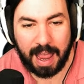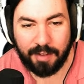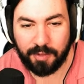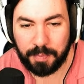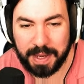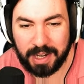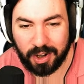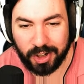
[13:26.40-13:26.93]
"I have
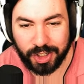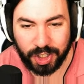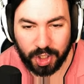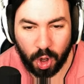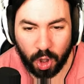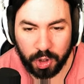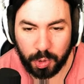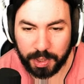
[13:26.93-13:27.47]
a big urge to
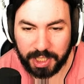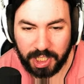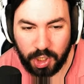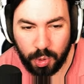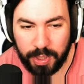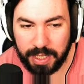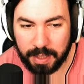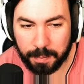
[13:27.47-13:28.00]
call you a
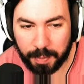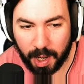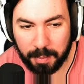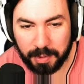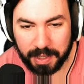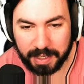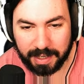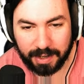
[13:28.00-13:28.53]
cutie in
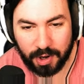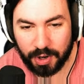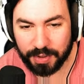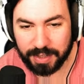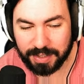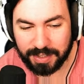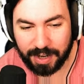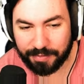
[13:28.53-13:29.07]
public," and all
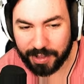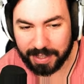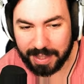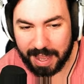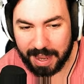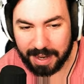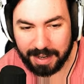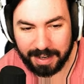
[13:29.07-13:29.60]
this stuff like
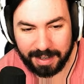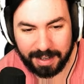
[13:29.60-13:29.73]
that.